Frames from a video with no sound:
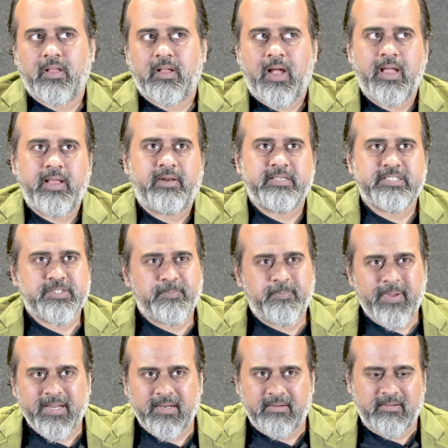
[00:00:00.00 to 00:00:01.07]
I
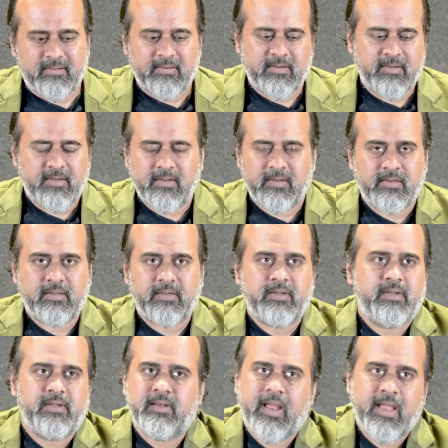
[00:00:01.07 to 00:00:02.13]
respect
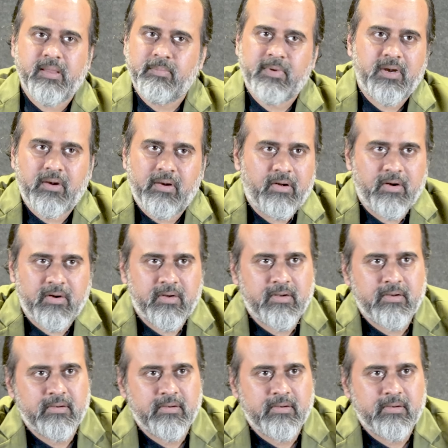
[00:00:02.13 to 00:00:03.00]
time a lot